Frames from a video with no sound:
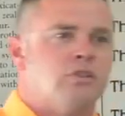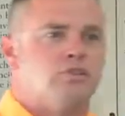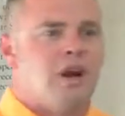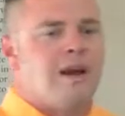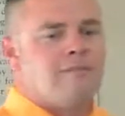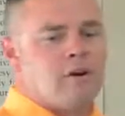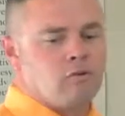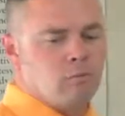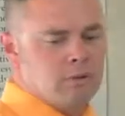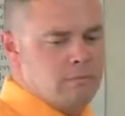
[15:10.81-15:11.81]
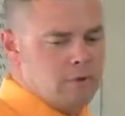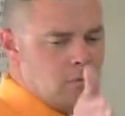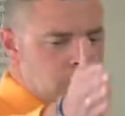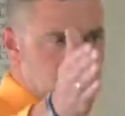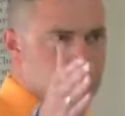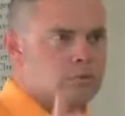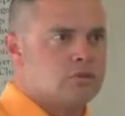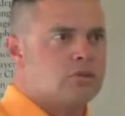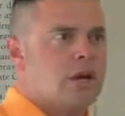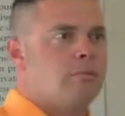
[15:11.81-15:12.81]
just drive over them with the mower. We'll
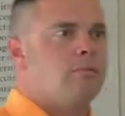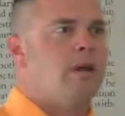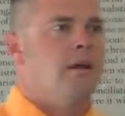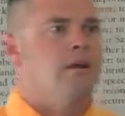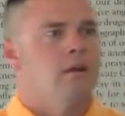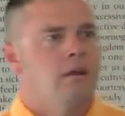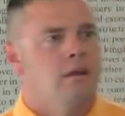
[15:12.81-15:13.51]
just chop them down.